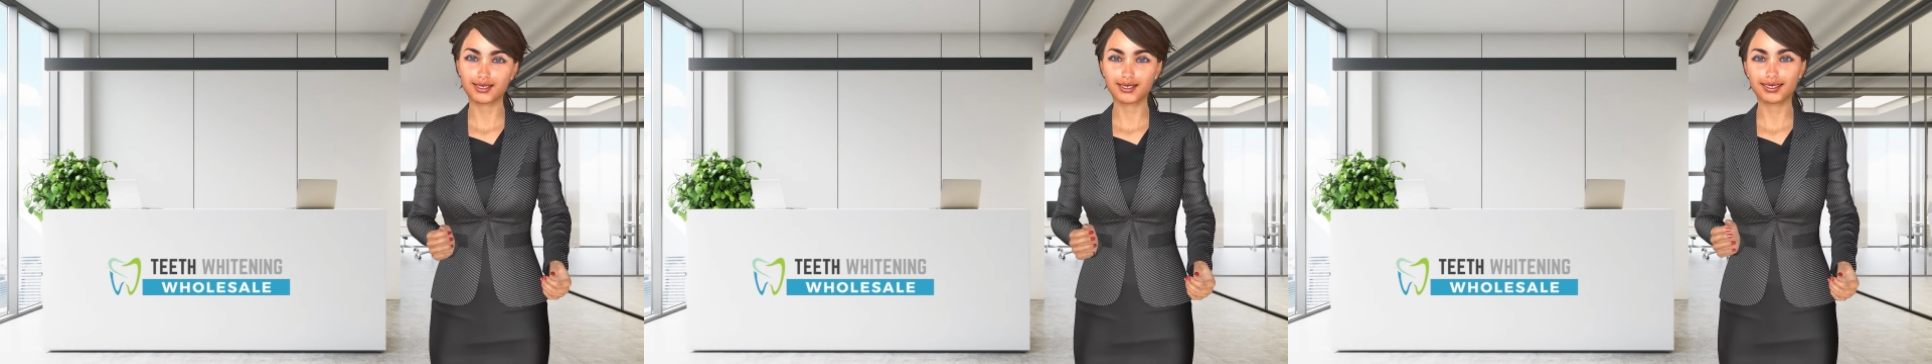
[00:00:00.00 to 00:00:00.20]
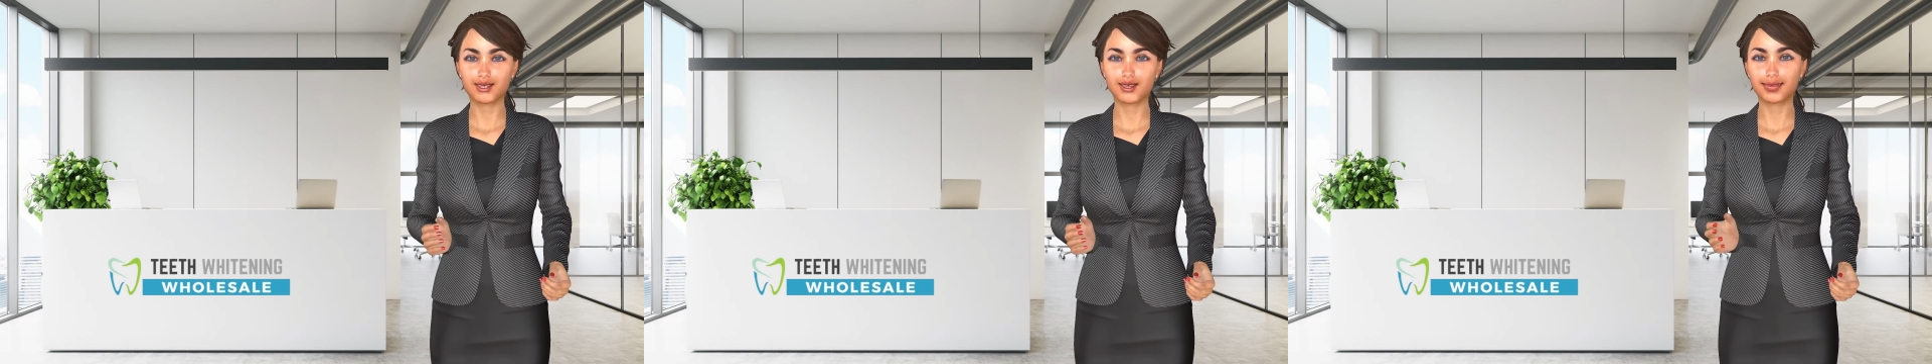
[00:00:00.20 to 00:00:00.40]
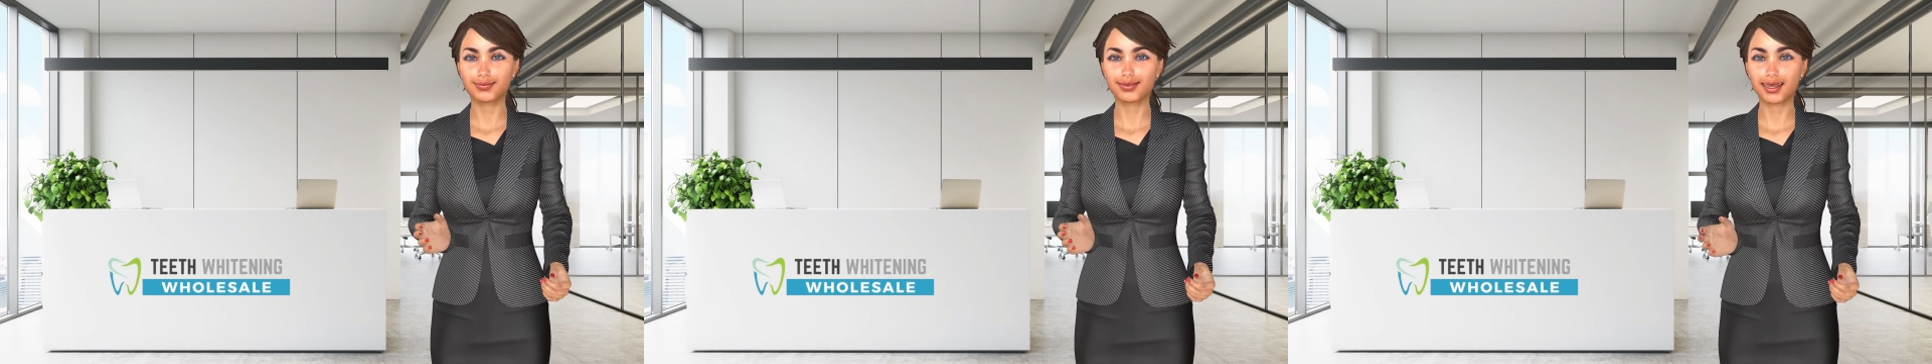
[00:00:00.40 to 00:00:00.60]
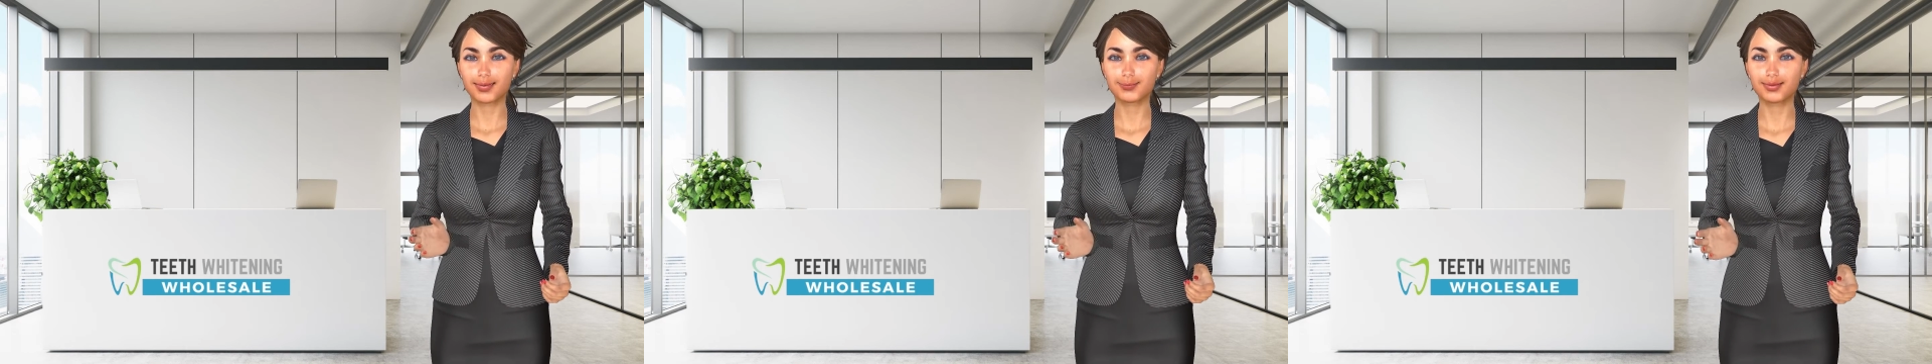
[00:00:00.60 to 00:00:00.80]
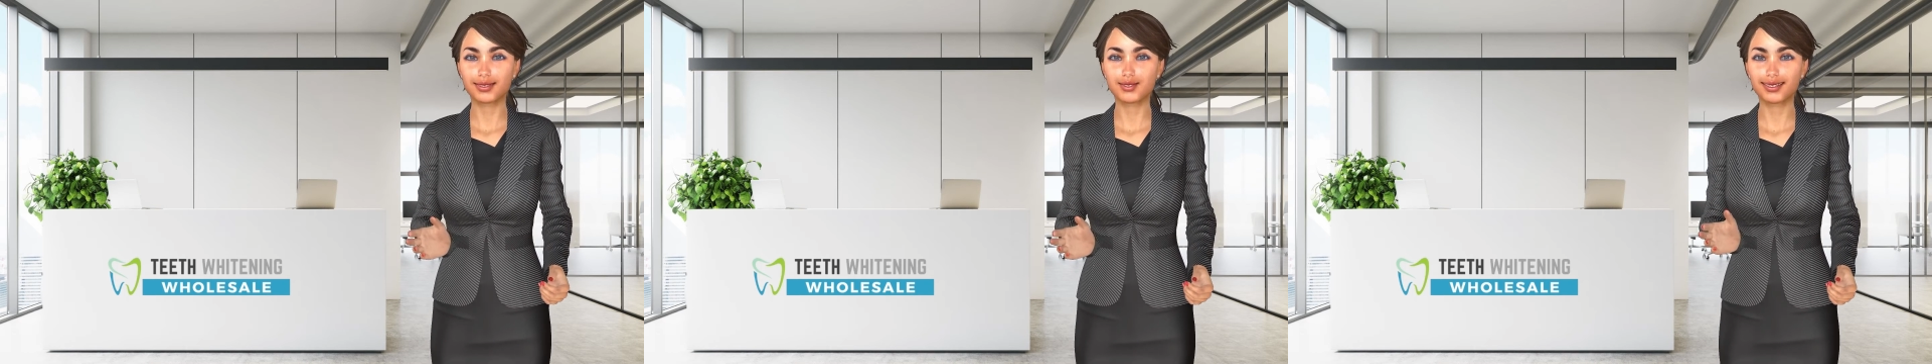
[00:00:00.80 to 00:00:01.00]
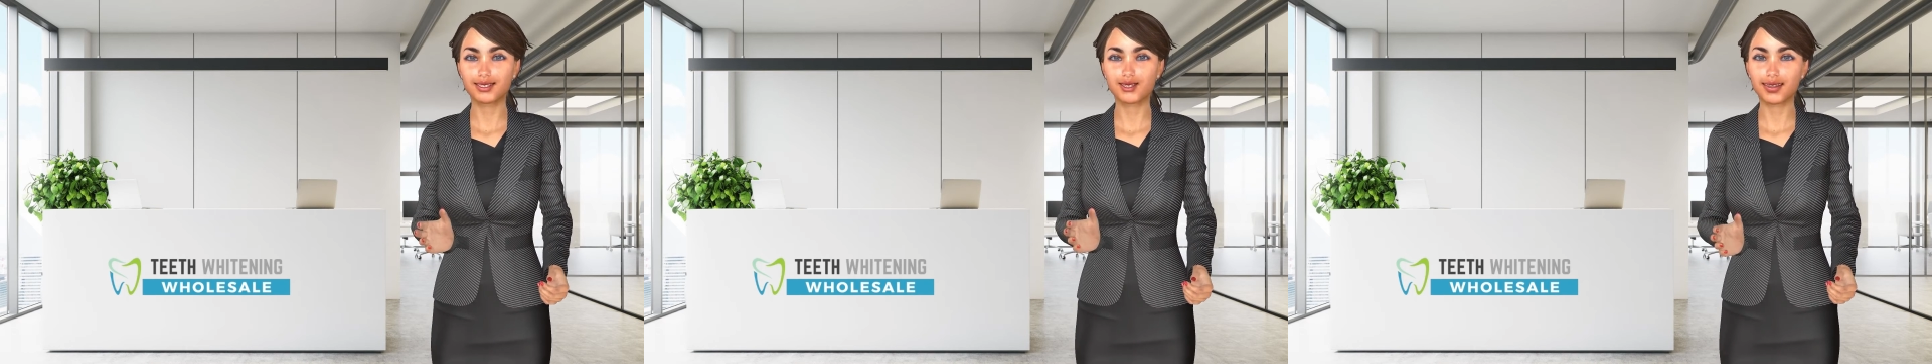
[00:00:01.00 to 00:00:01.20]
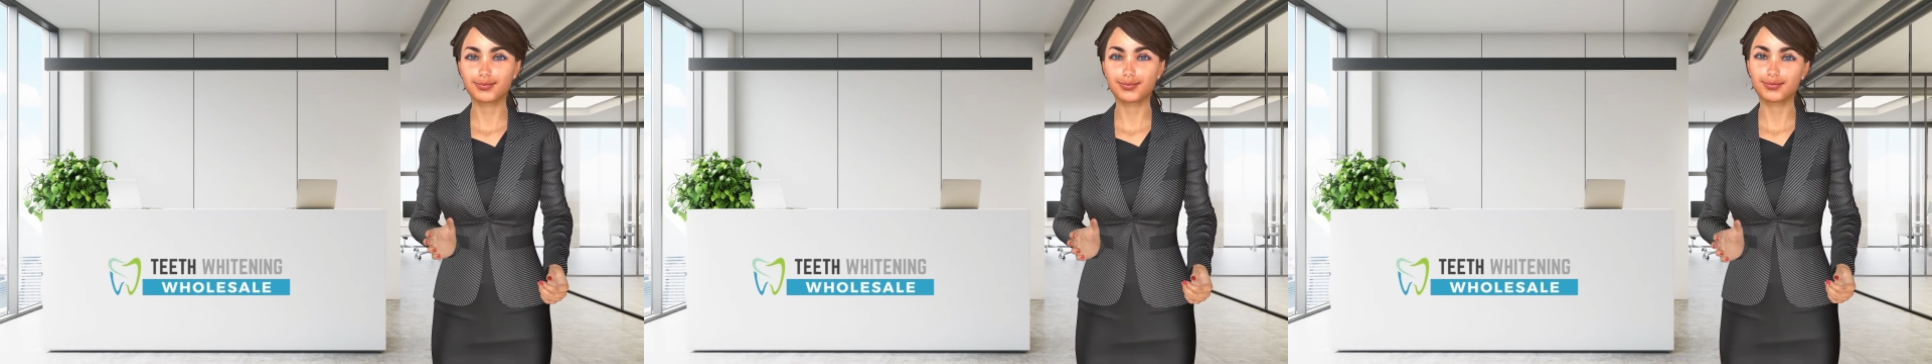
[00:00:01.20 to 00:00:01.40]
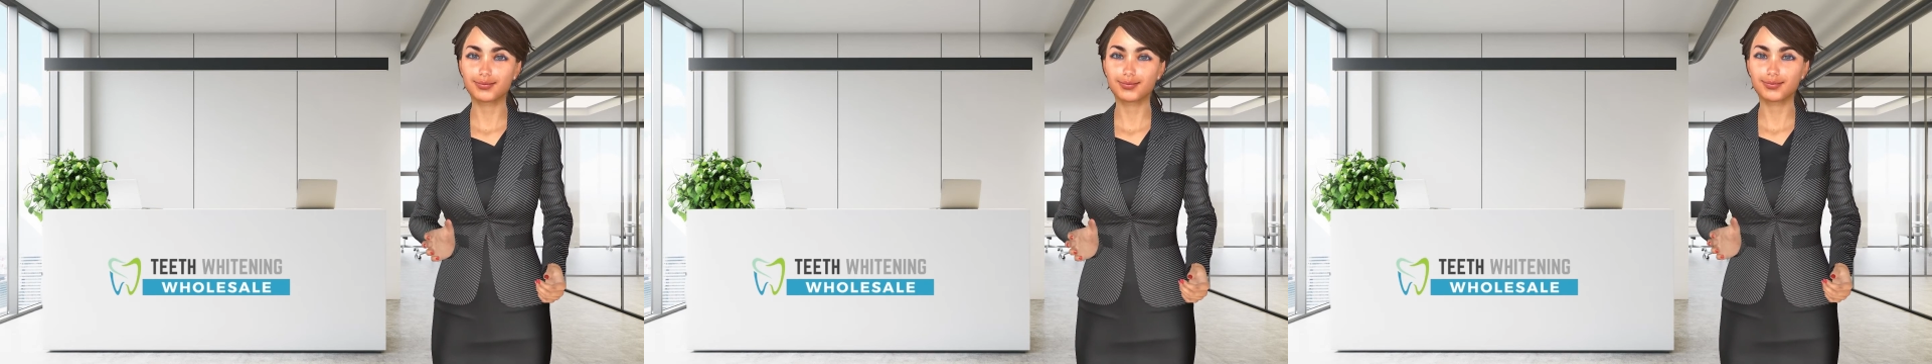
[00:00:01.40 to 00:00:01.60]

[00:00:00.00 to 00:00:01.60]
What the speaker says: Australian warranty.